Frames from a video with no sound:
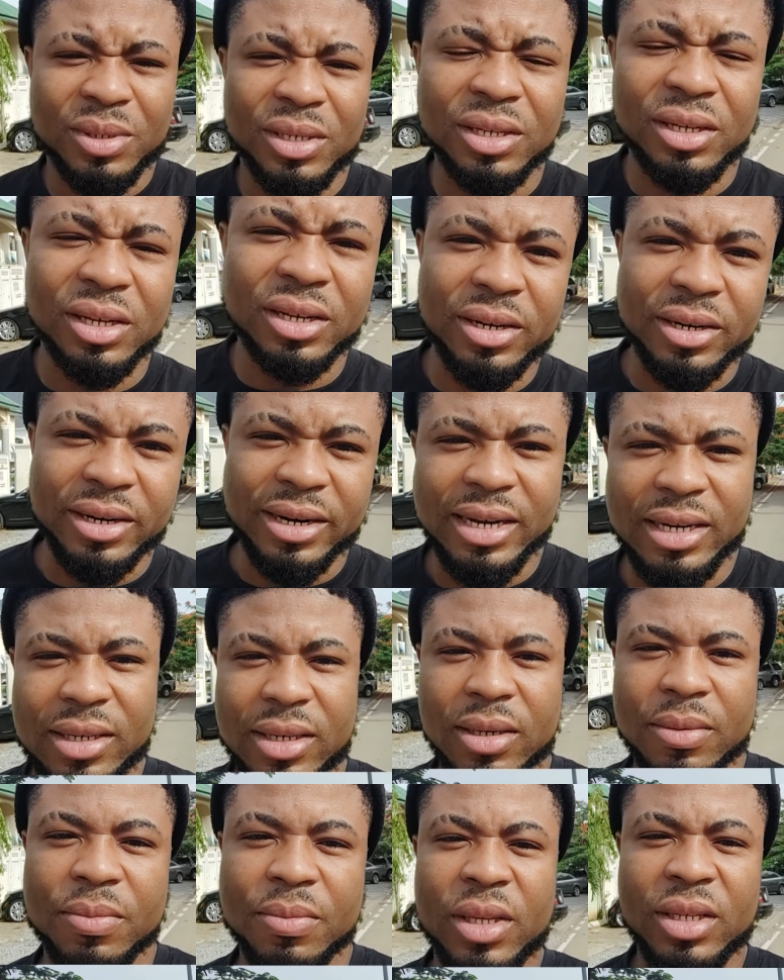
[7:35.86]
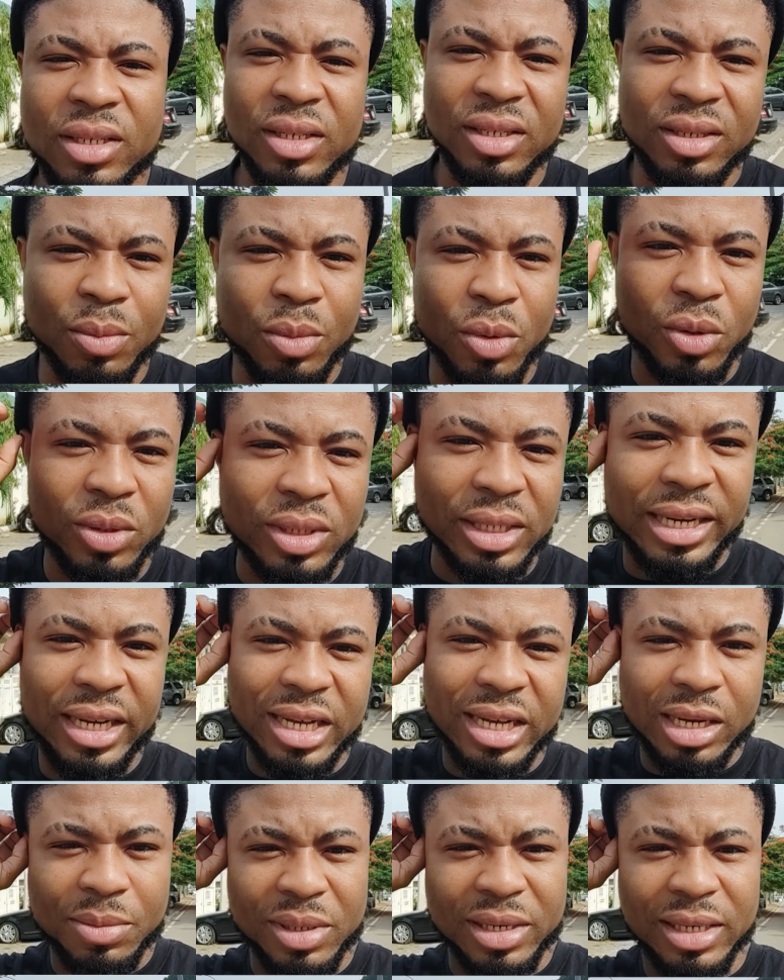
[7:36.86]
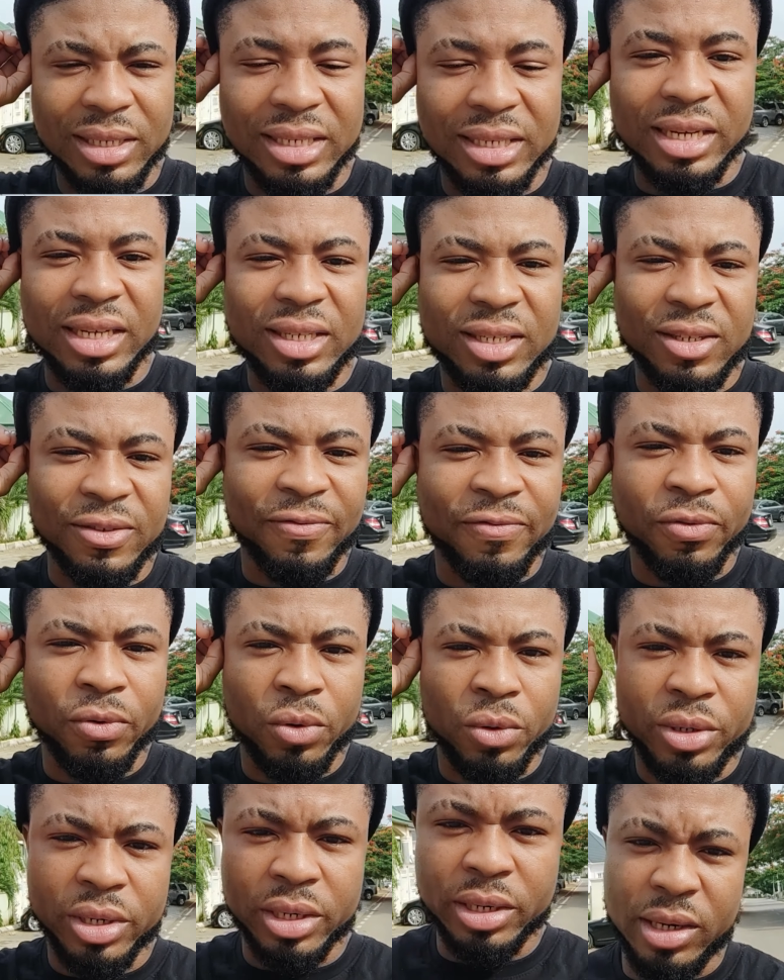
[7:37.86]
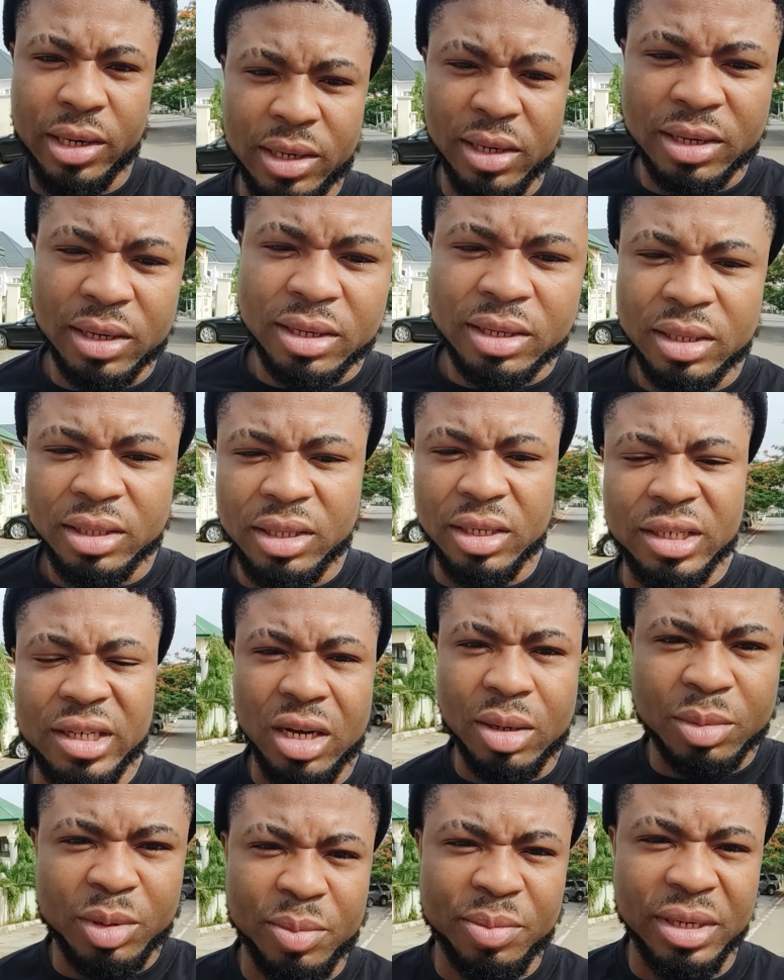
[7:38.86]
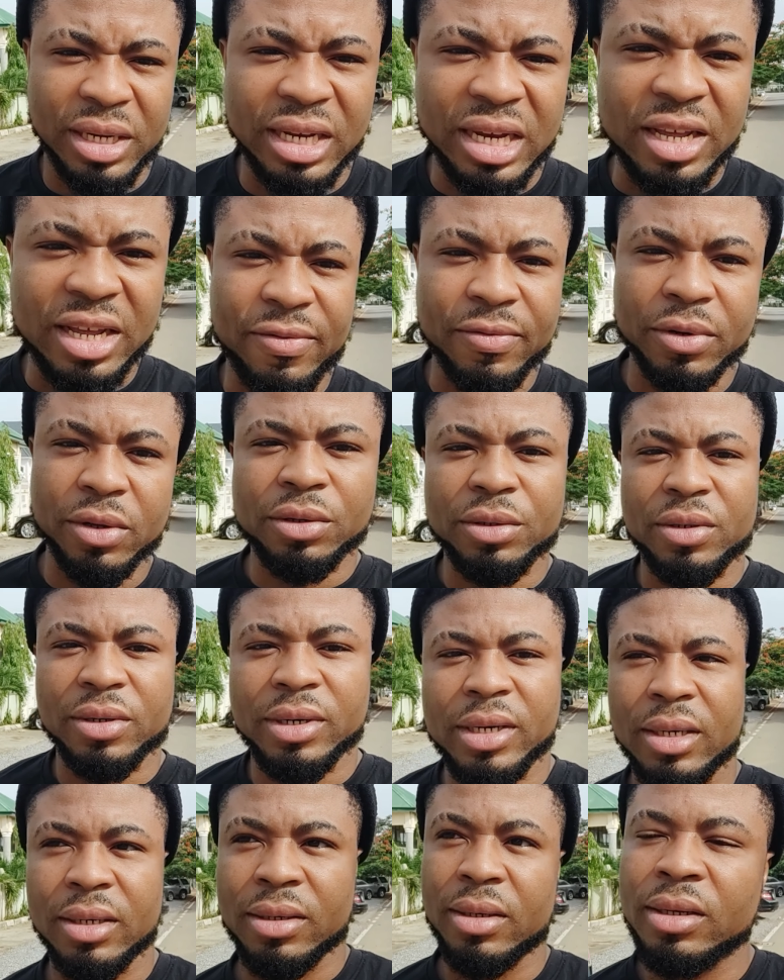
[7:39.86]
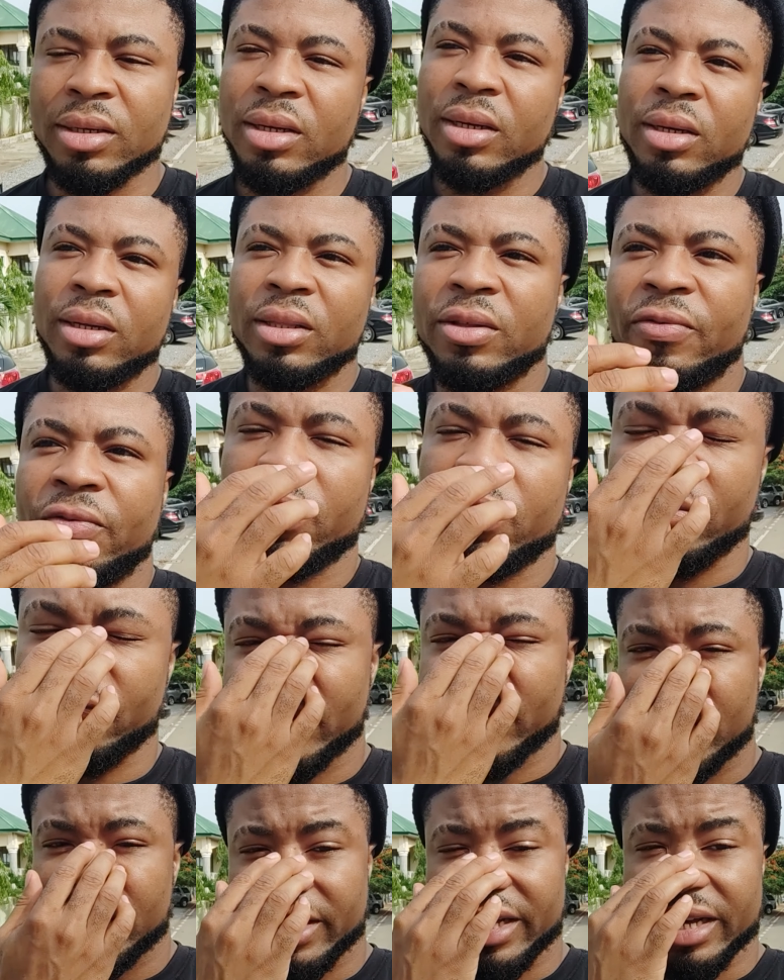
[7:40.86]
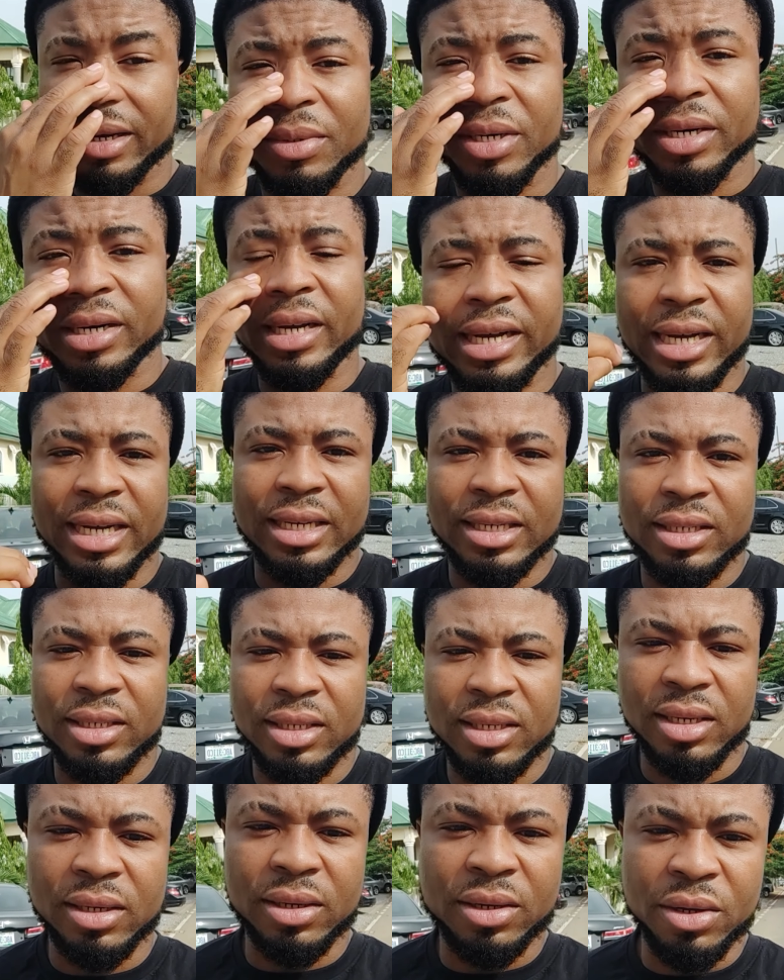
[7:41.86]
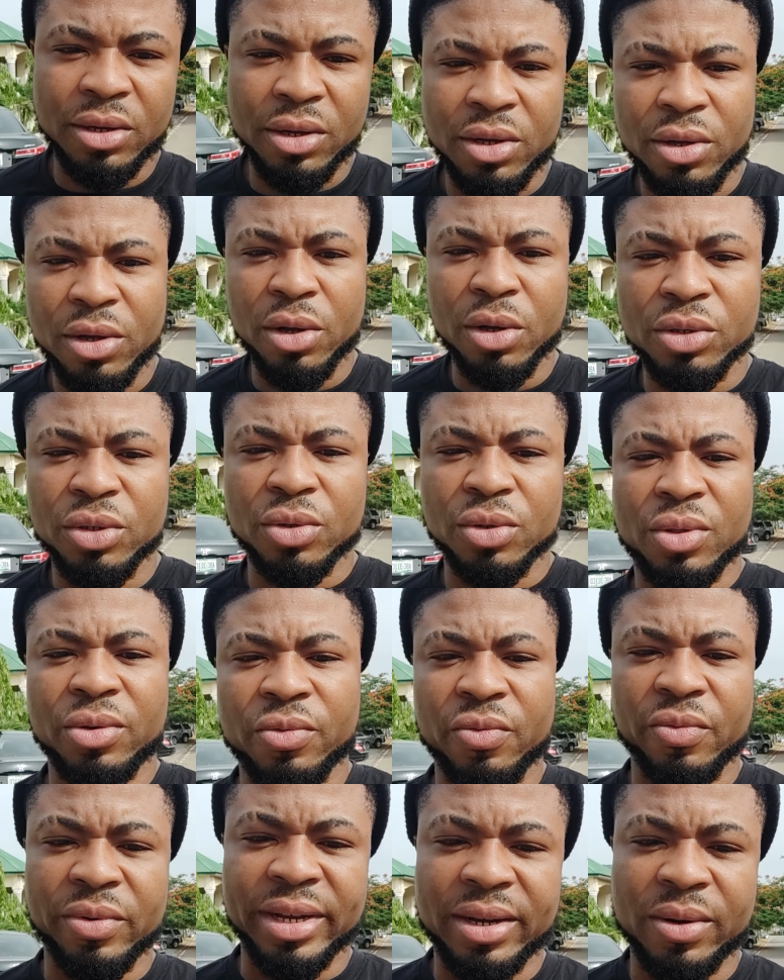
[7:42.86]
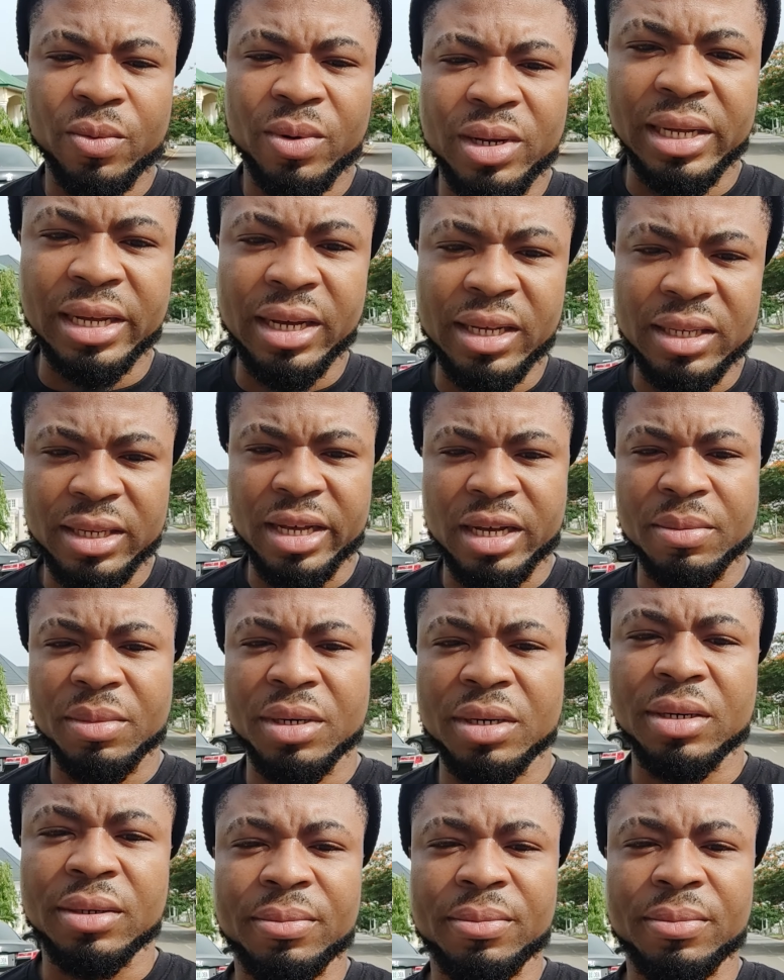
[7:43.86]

here, and this is a multi-camera test for the Xiaomi Mi 11 Ultra, the front-facing camera, and also the rear 1x camera.